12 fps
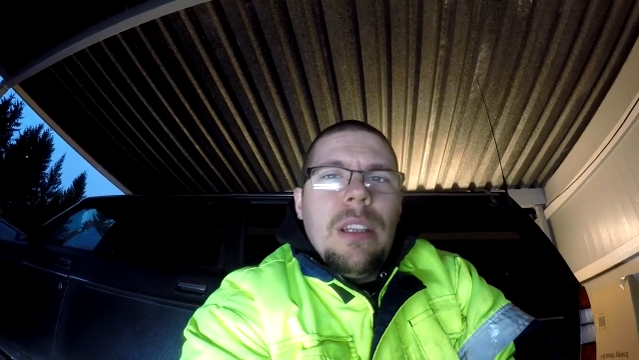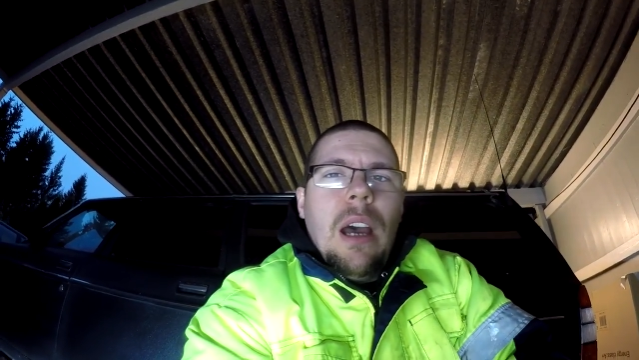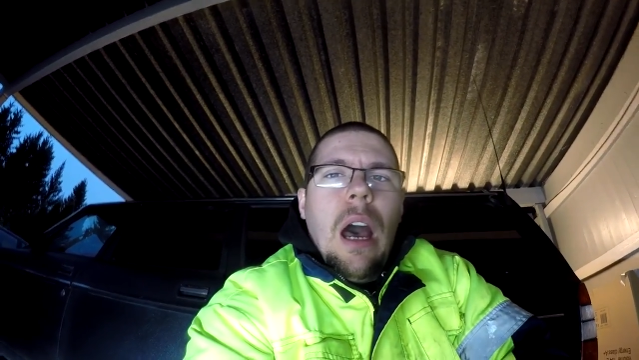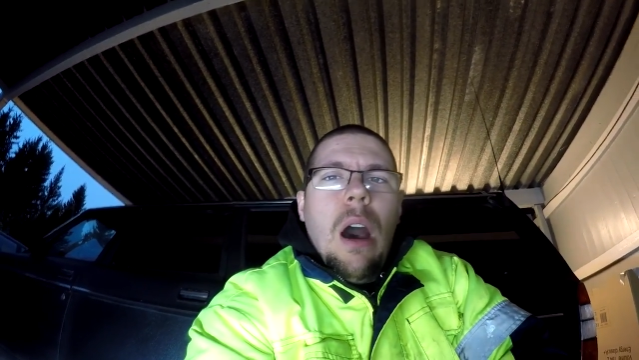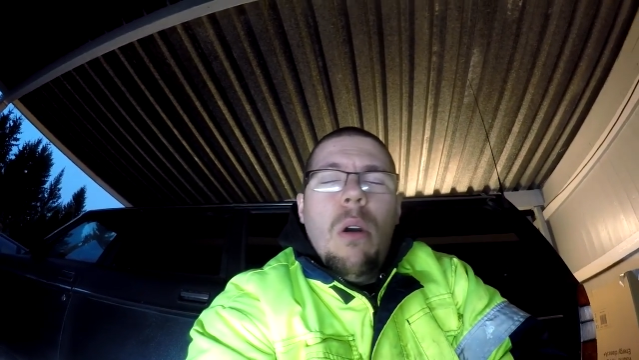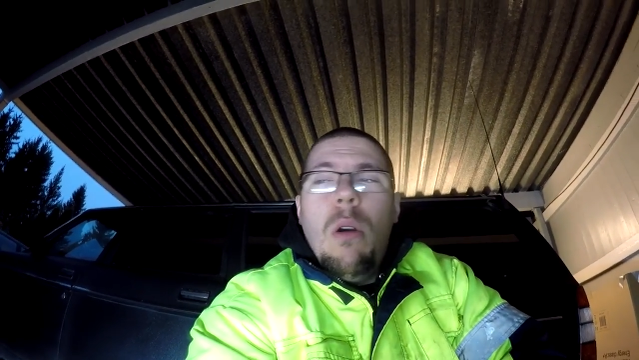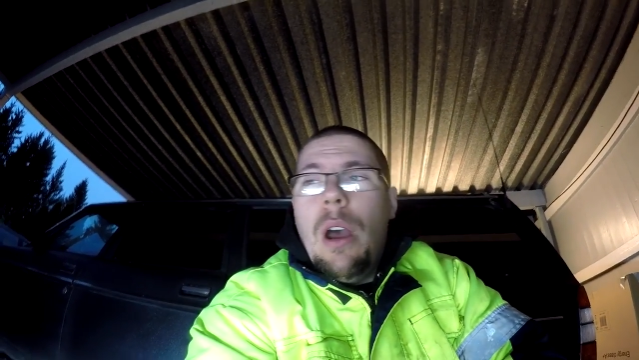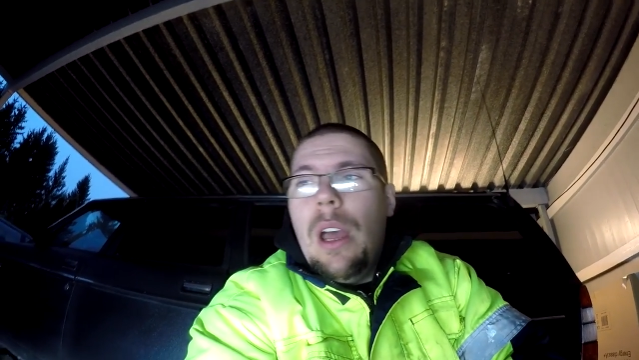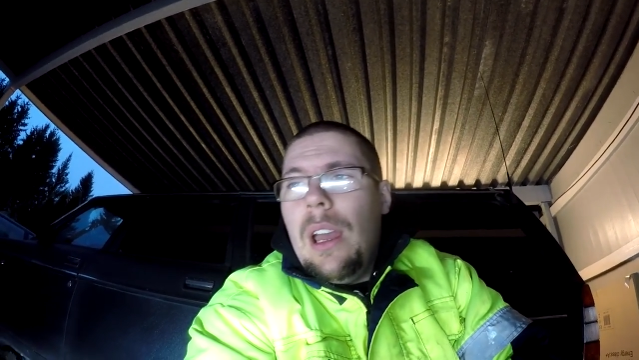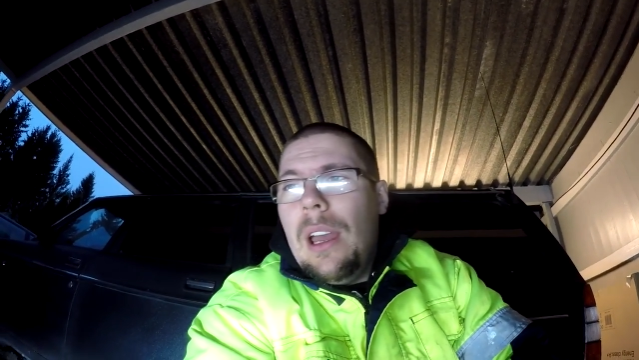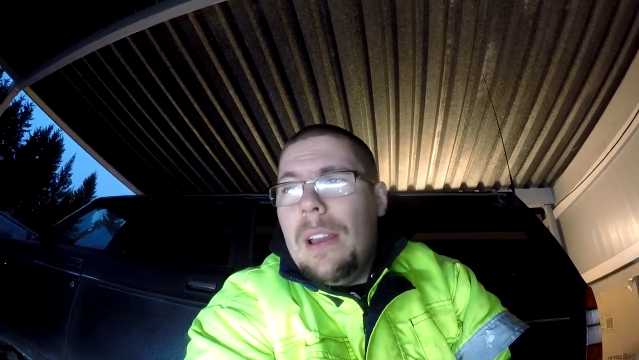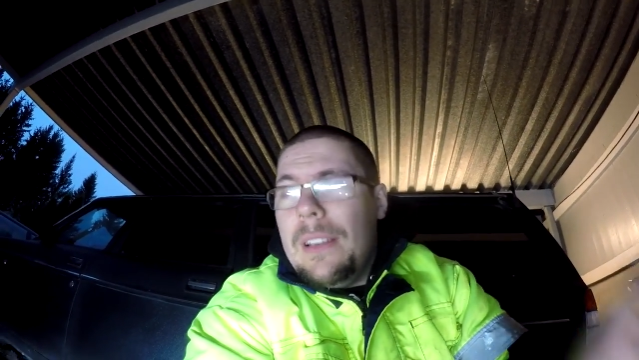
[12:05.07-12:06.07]
How
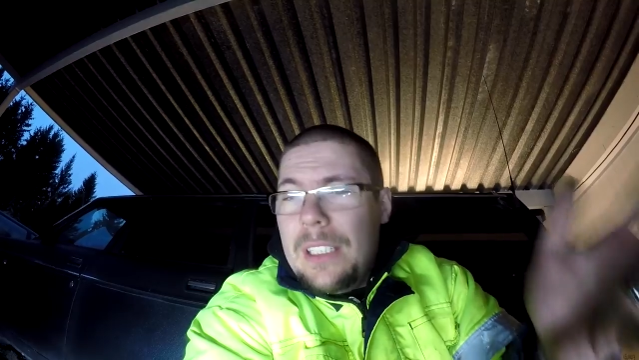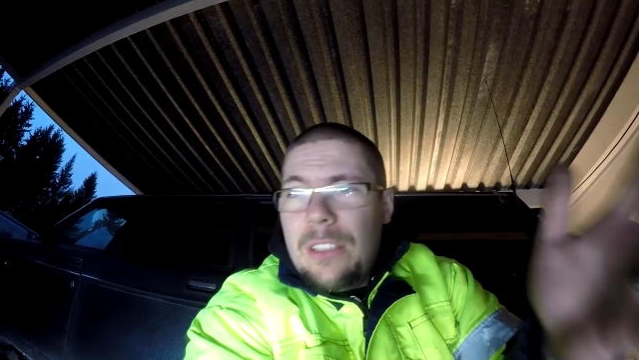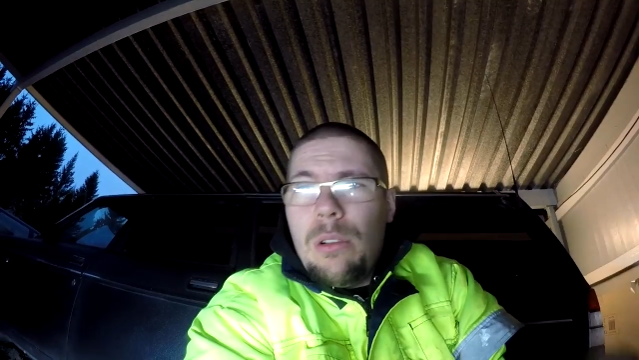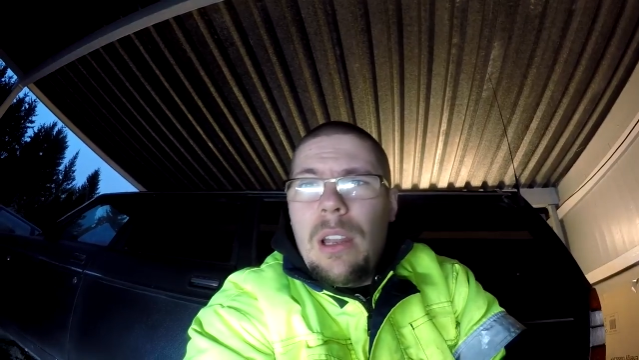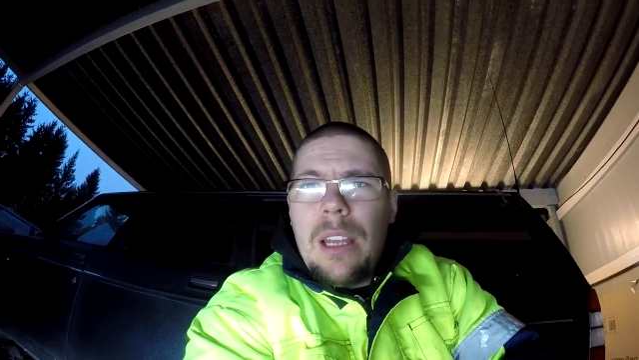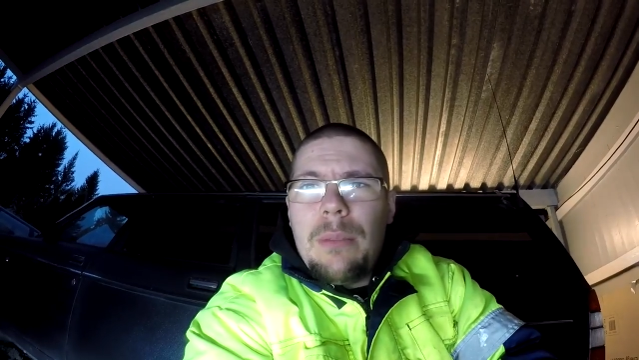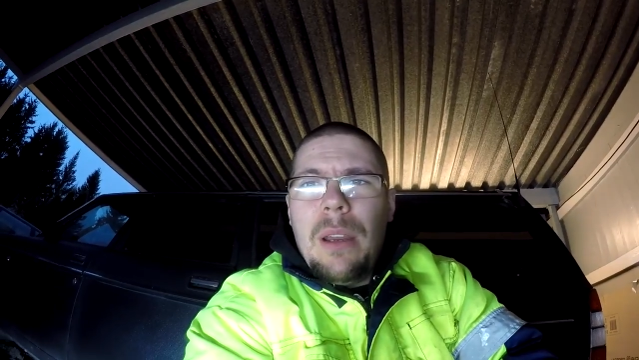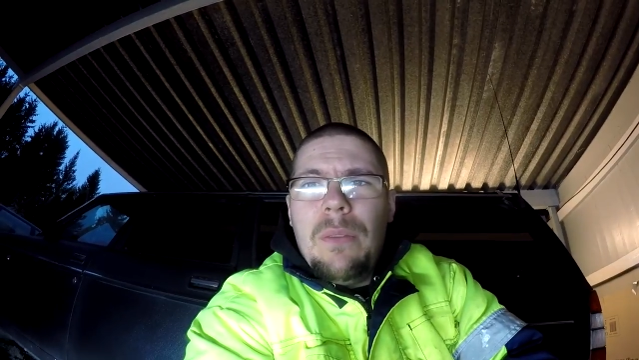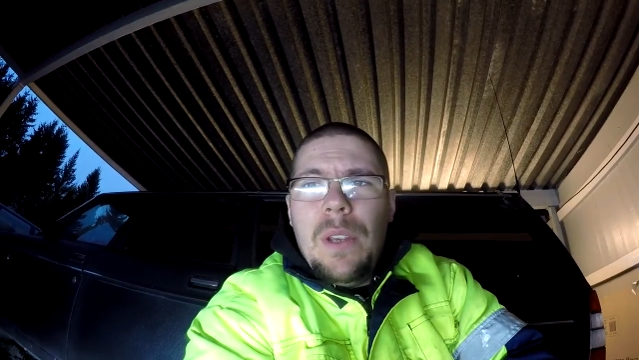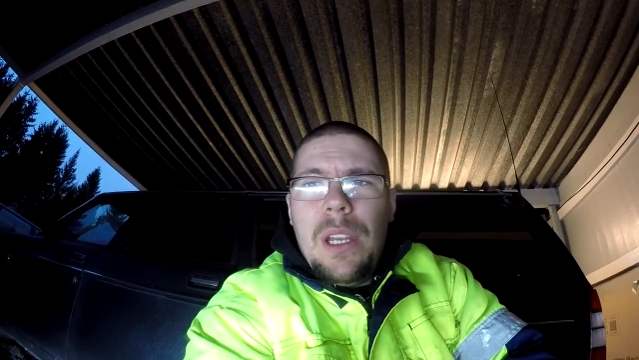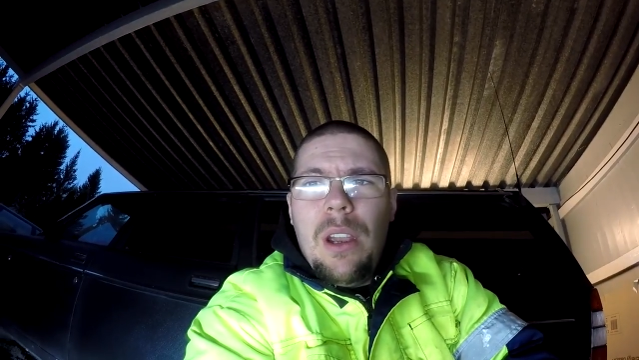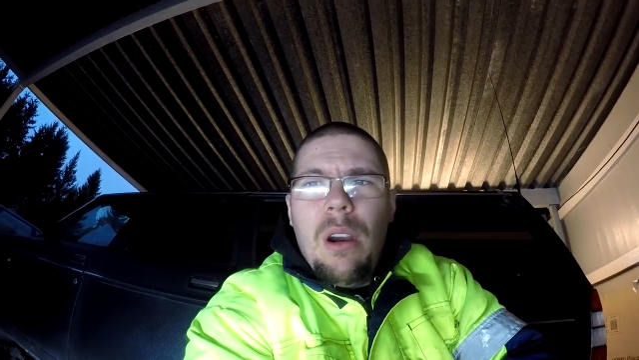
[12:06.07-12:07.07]
did you like my
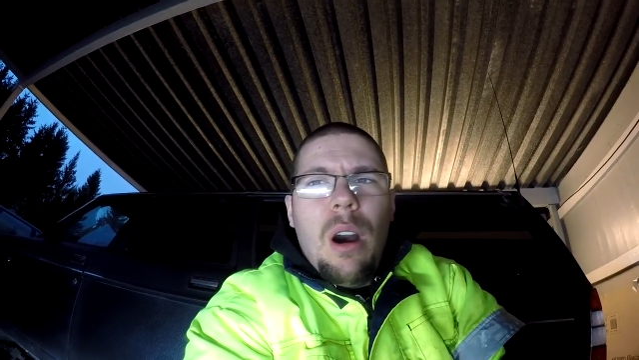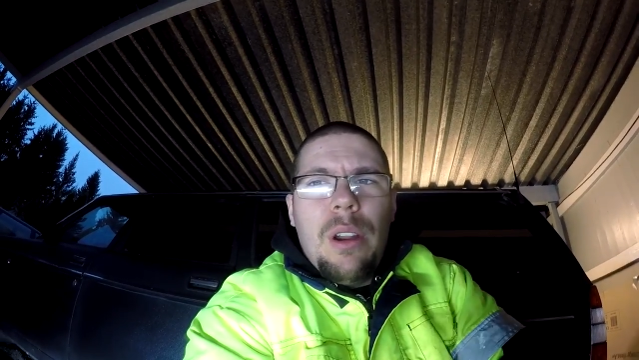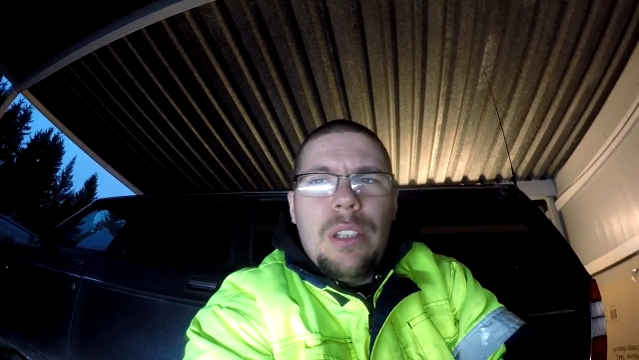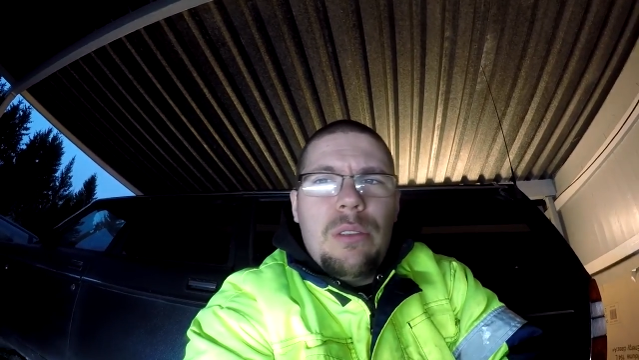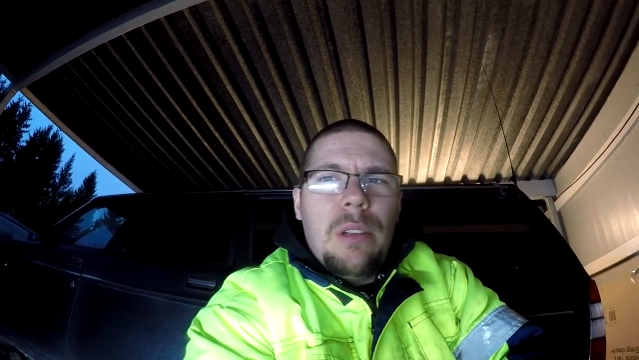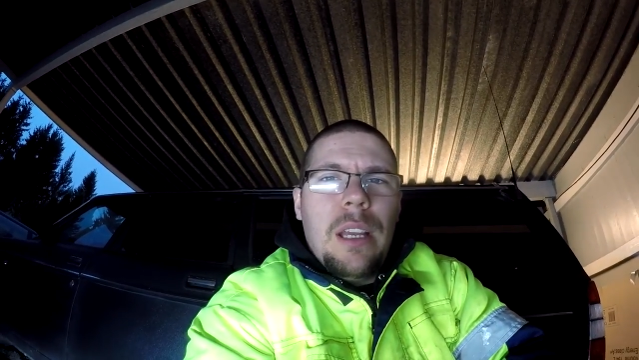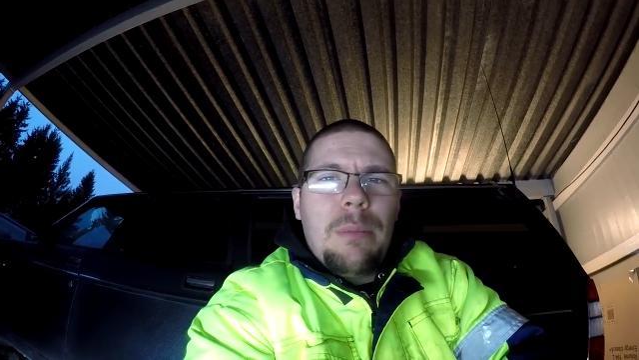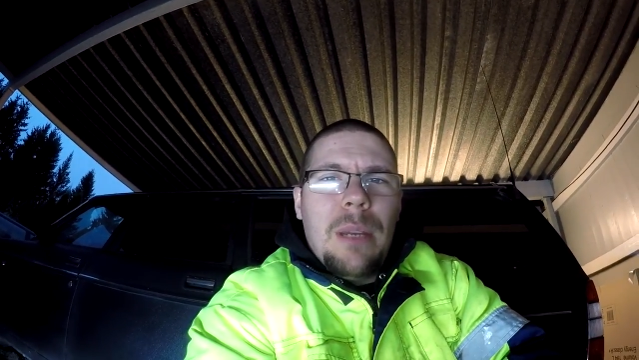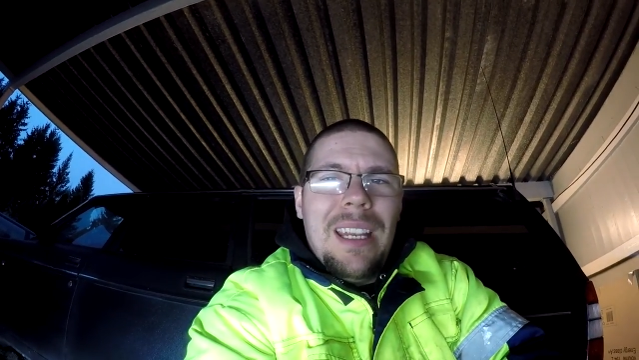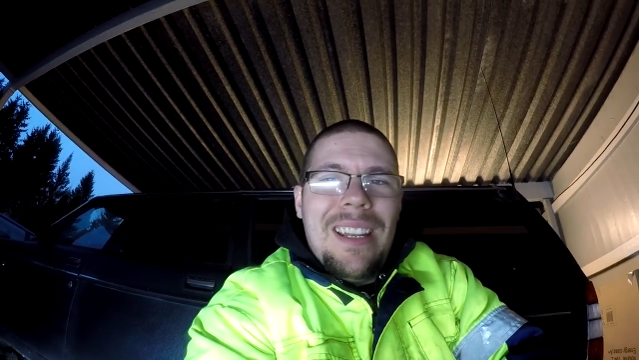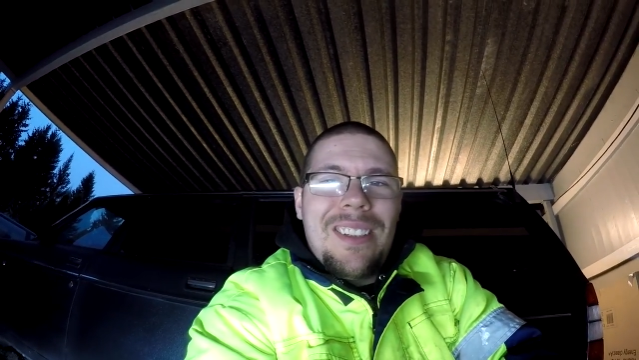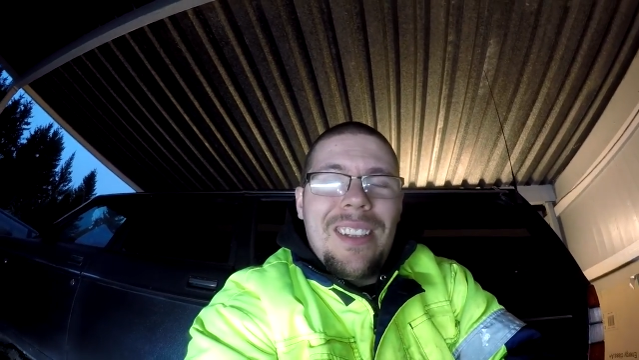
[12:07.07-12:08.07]
video? How did you like
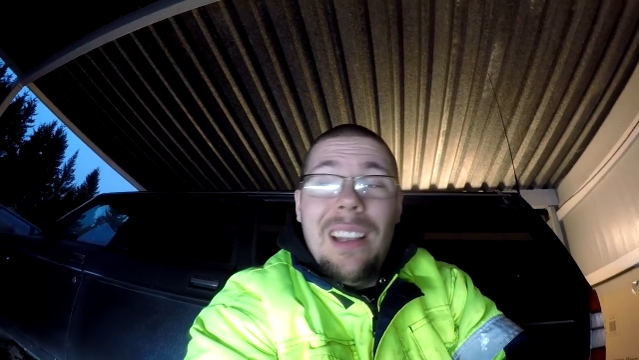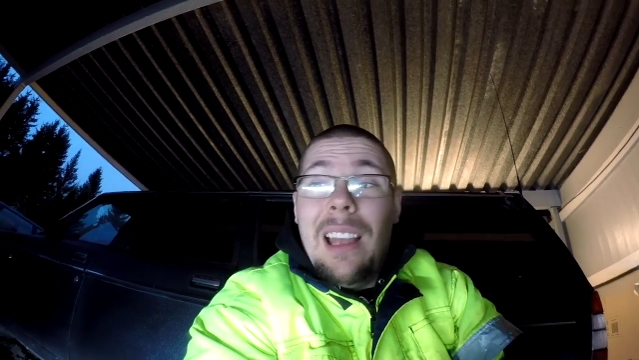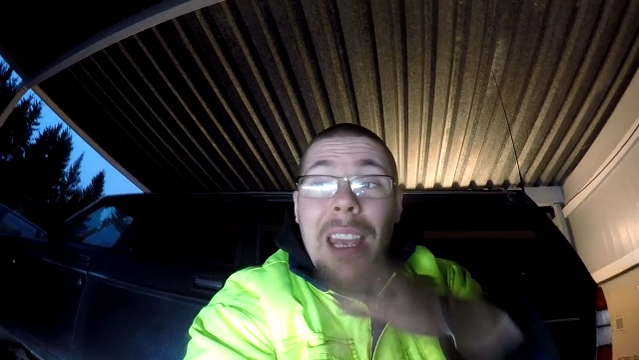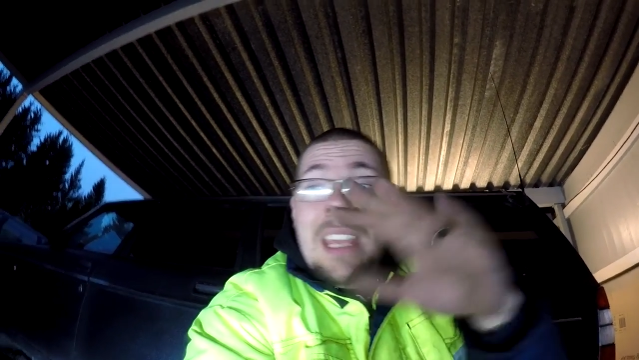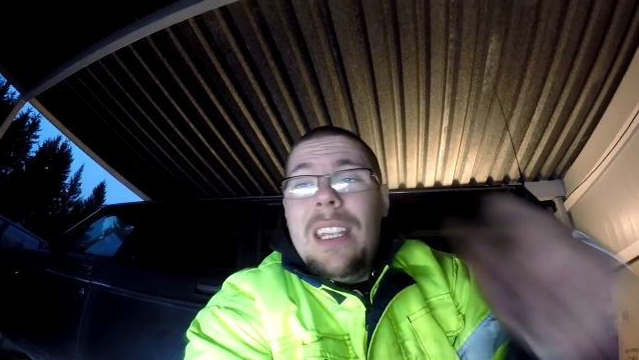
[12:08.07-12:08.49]
my install?